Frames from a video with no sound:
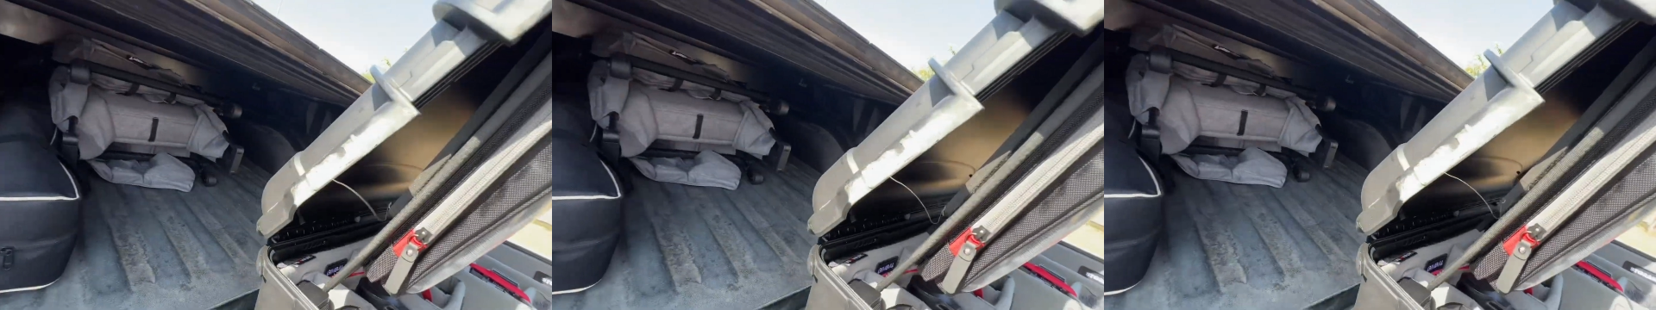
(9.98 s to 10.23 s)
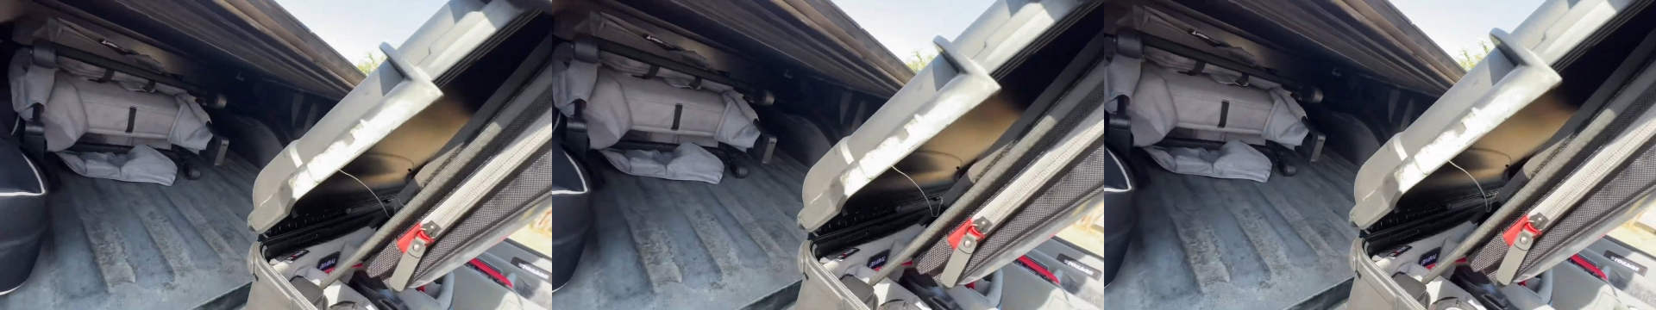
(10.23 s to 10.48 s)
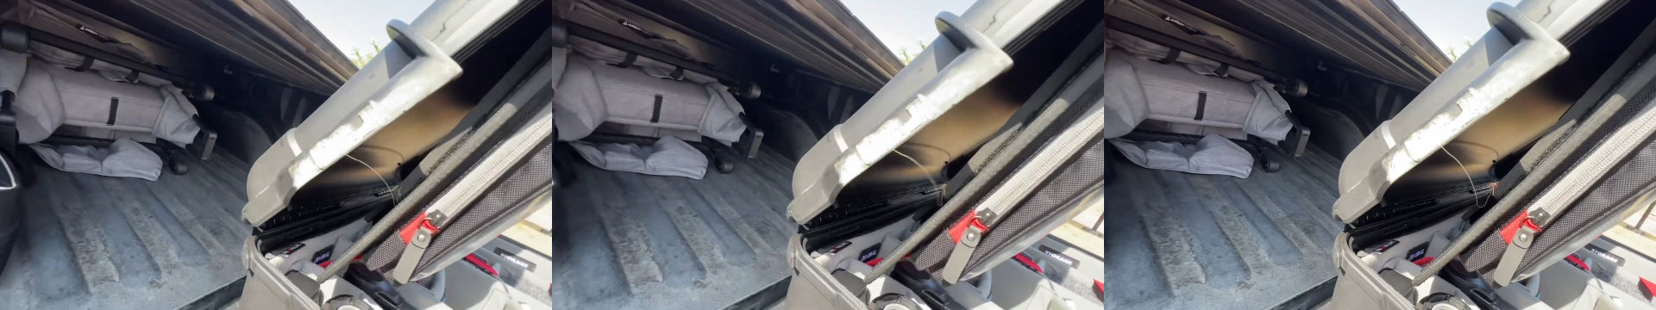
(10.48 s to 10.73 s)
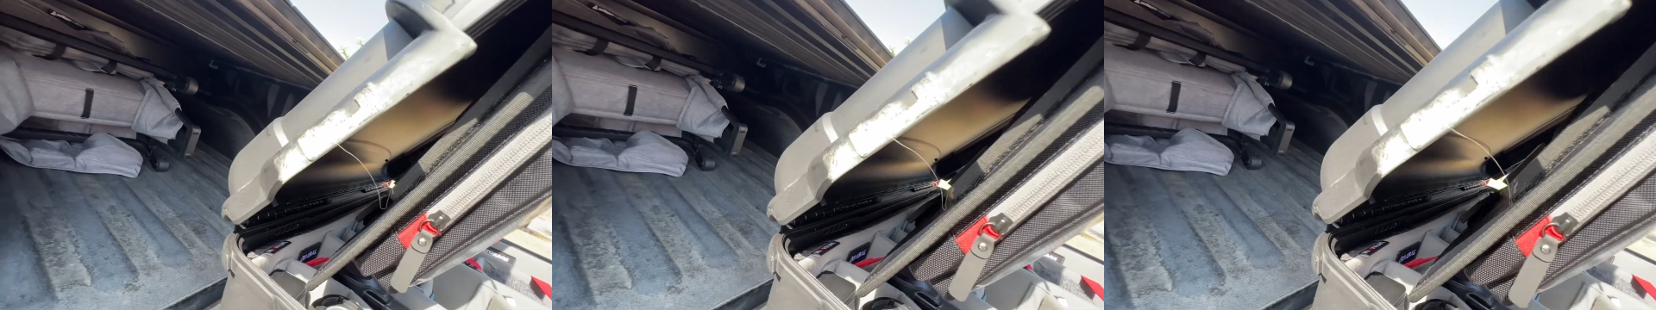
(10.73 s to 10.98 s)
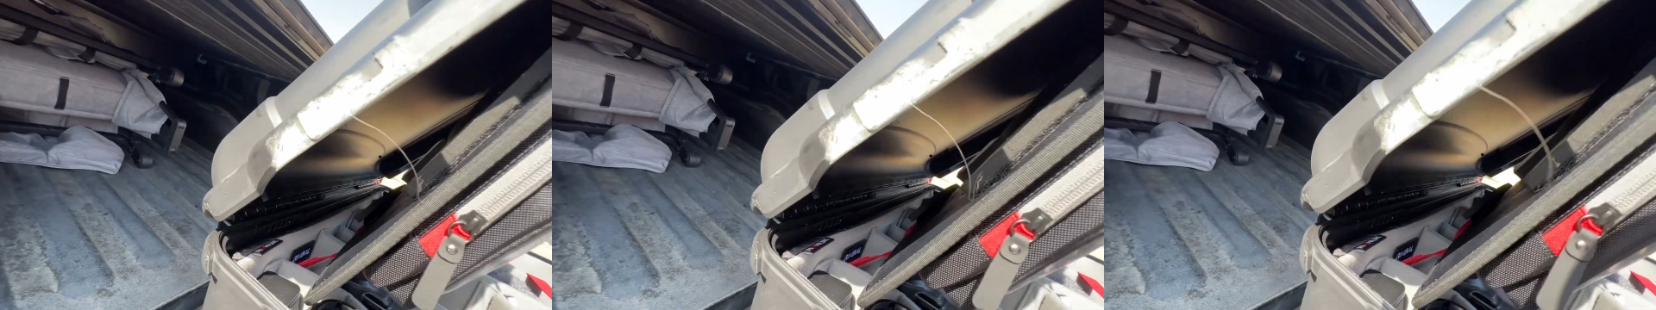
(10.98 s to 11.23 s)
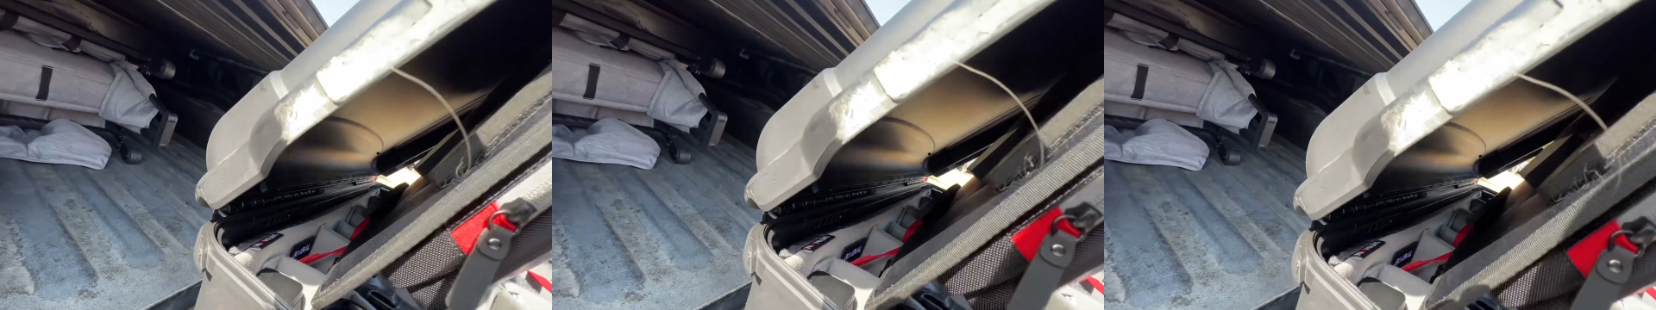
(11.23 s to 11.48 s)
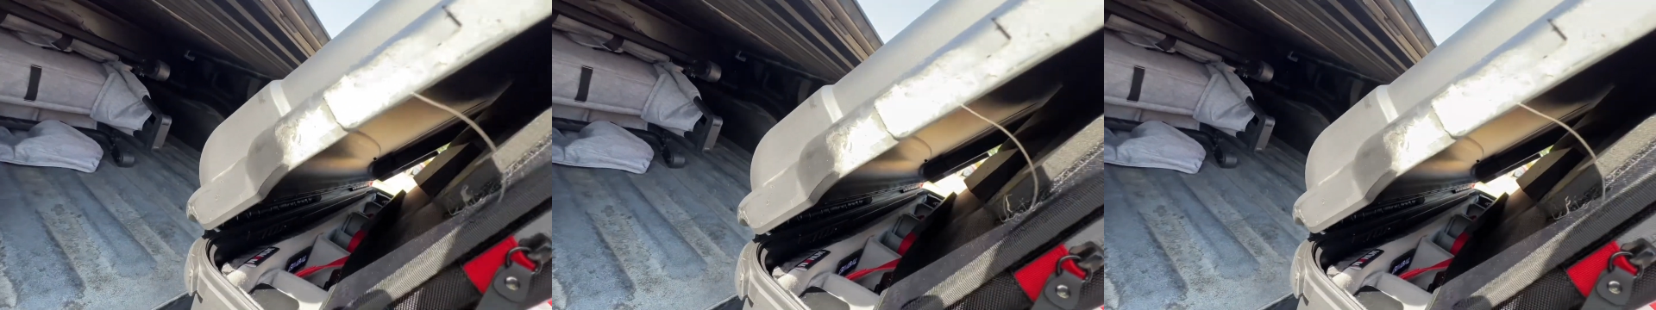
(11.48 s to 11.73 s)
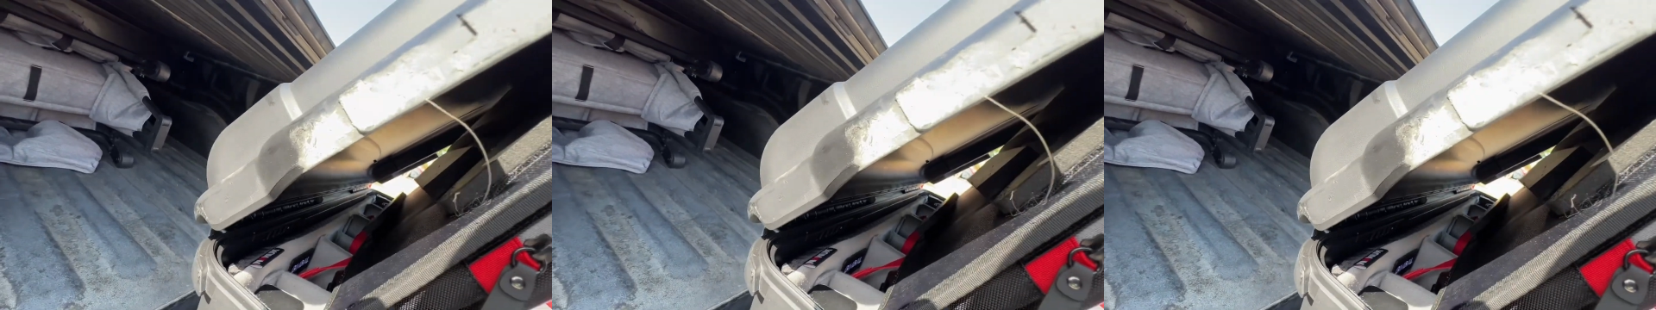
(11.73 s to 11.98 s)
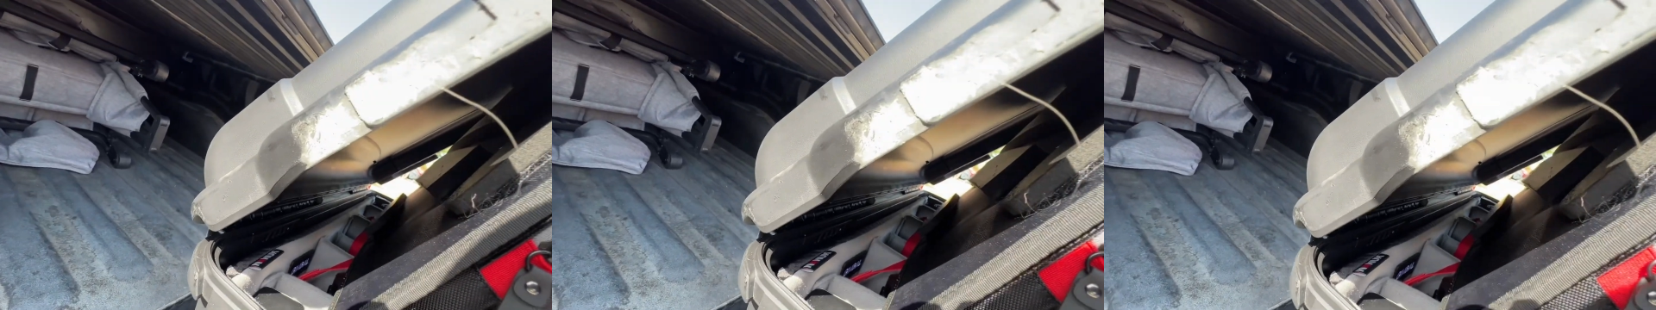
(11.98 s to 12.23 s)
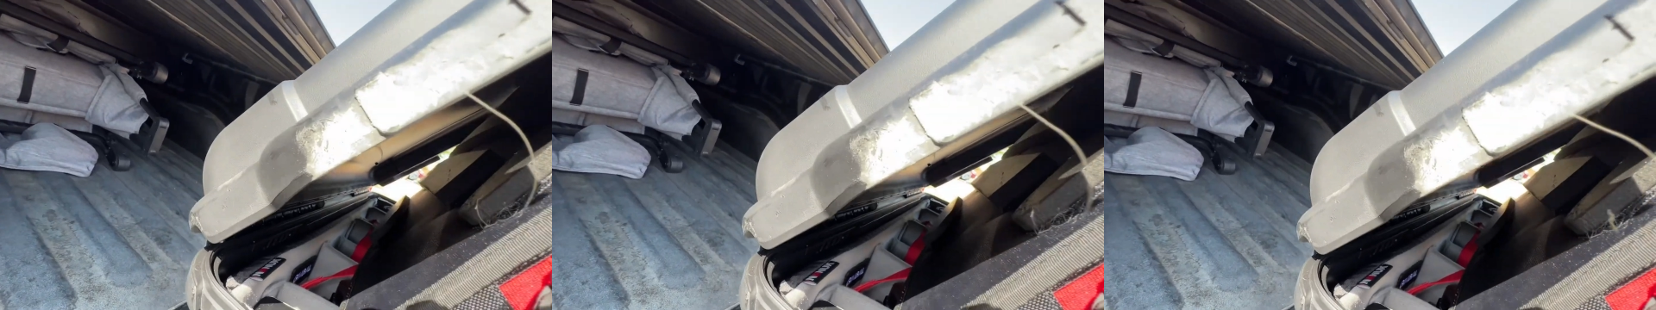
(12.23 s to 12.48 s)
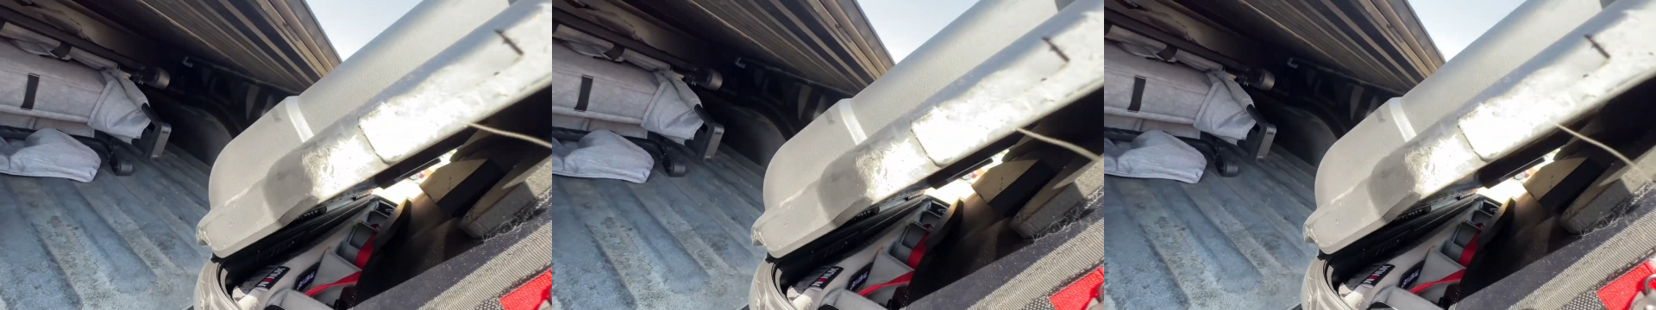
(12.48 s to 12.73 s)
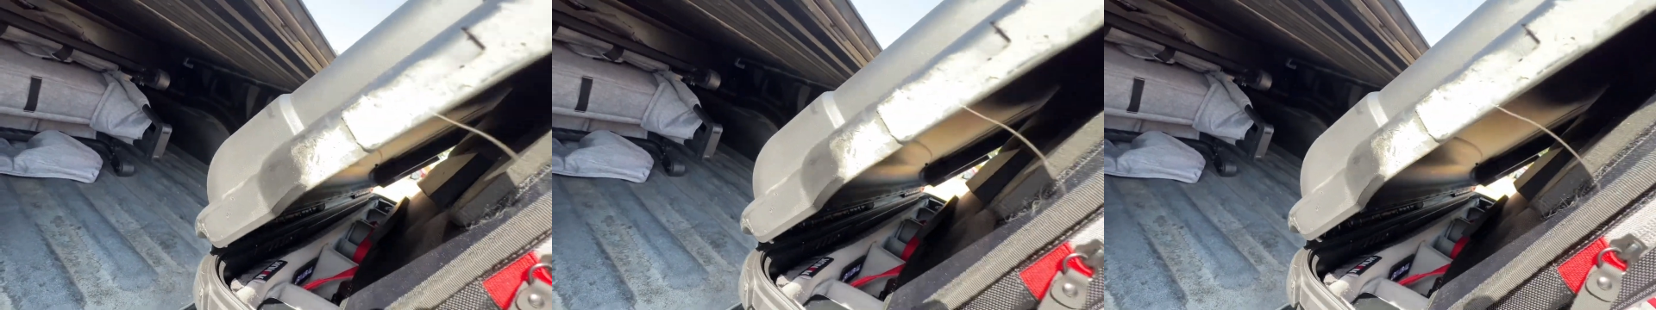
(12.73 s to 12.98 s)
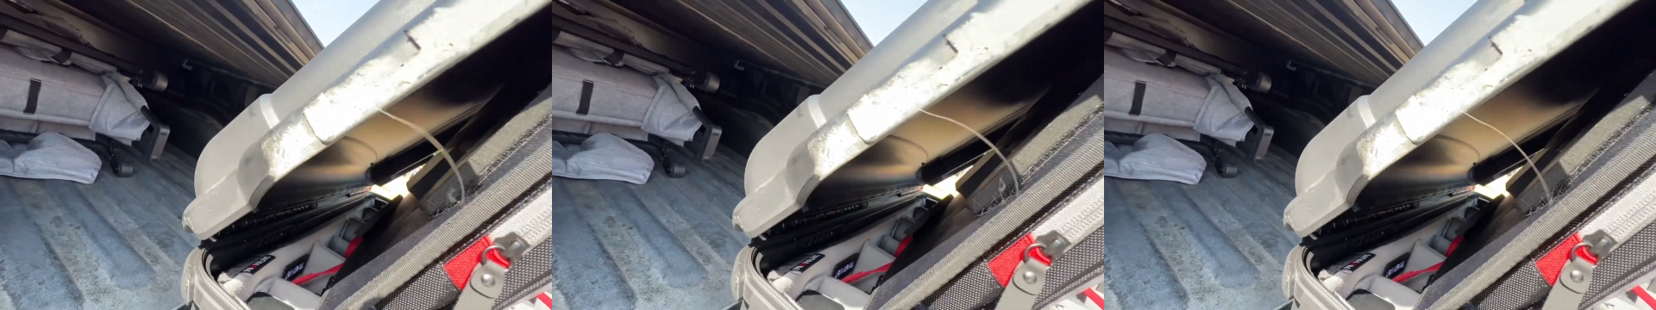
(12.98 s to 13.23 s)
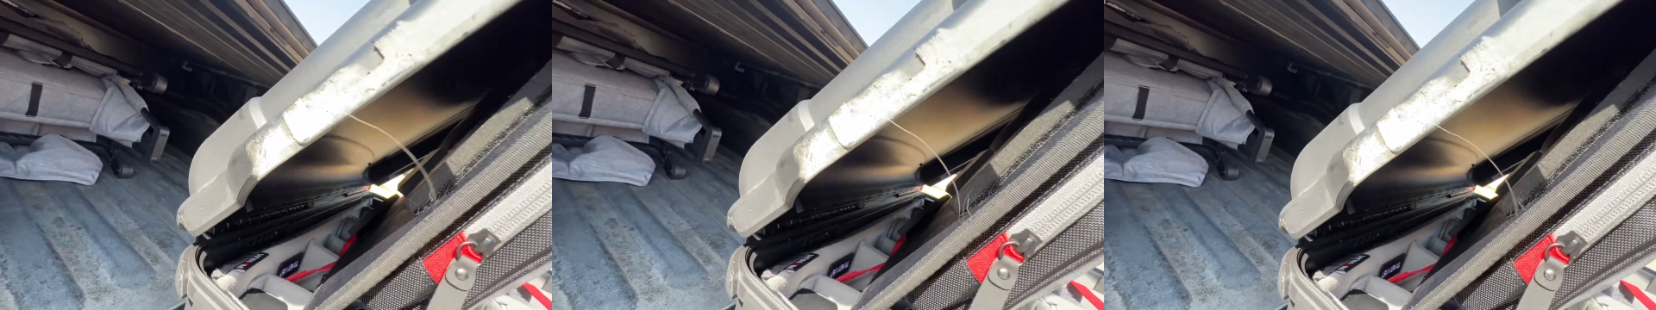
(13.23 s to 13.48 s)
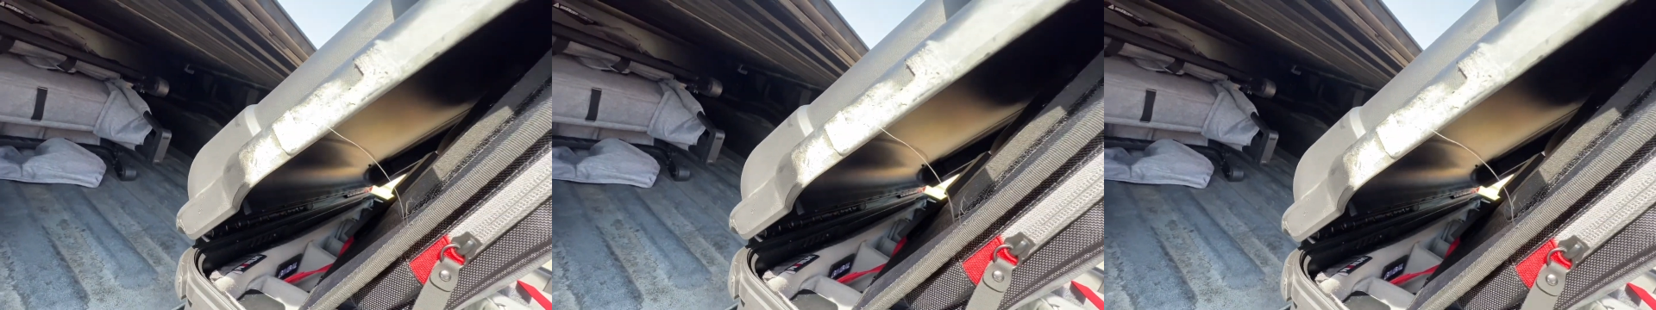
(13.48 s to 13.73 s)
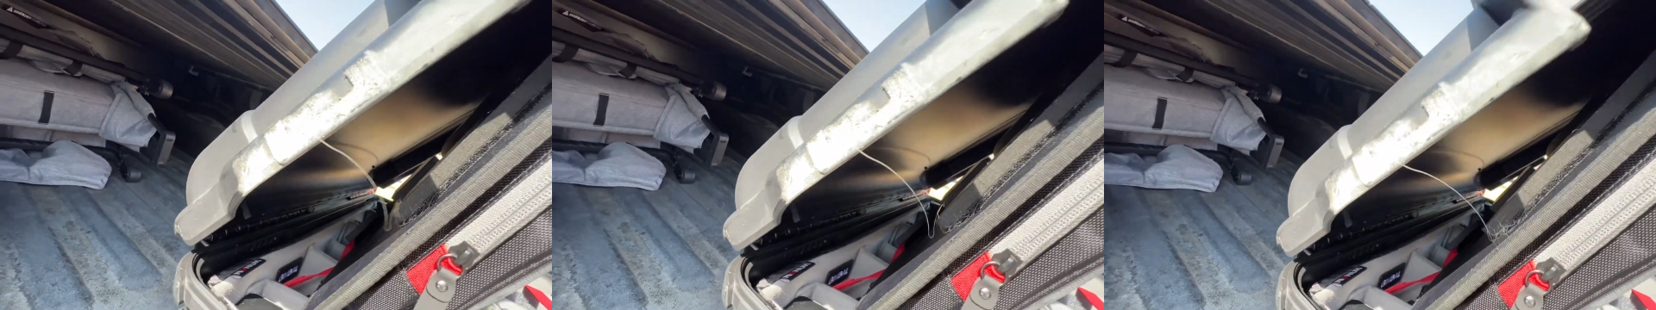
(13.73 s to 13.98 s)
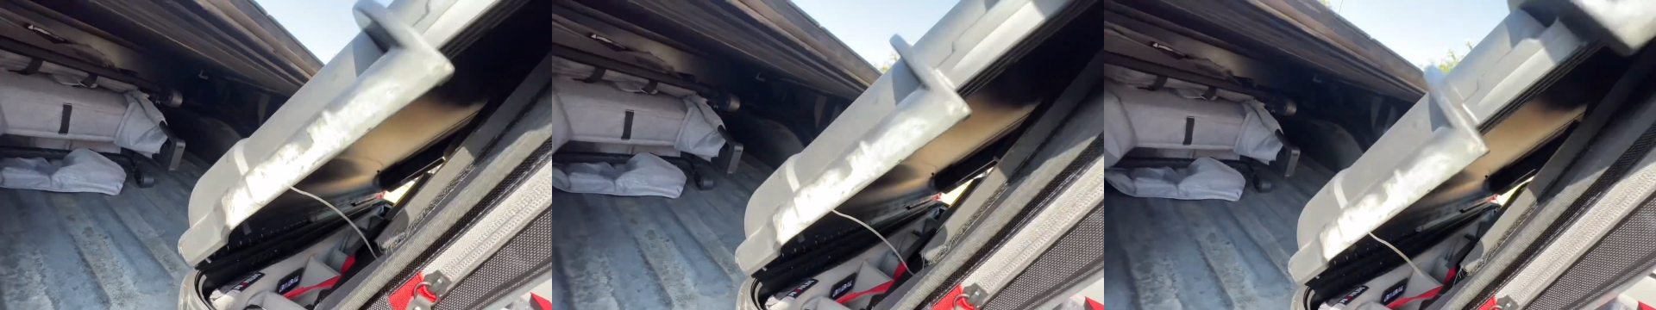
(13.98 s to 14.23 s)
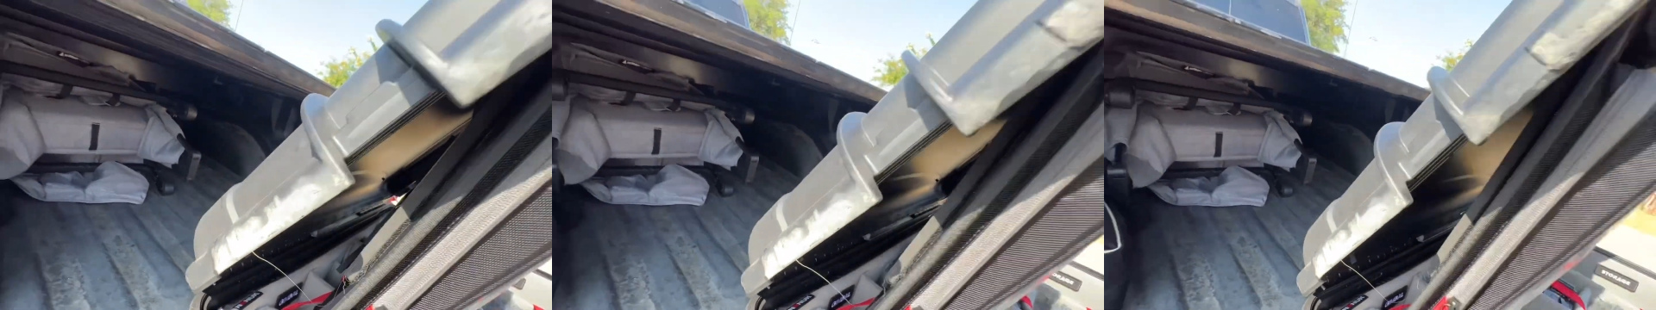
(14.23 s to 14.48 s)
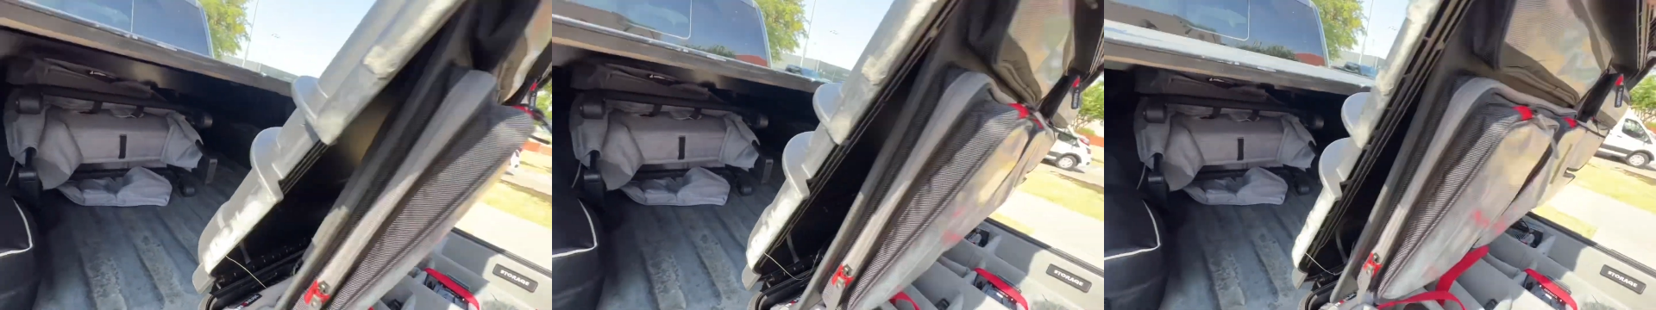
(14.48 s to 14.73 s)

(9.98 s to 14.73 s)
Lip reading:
Nobody's mouth can be seen.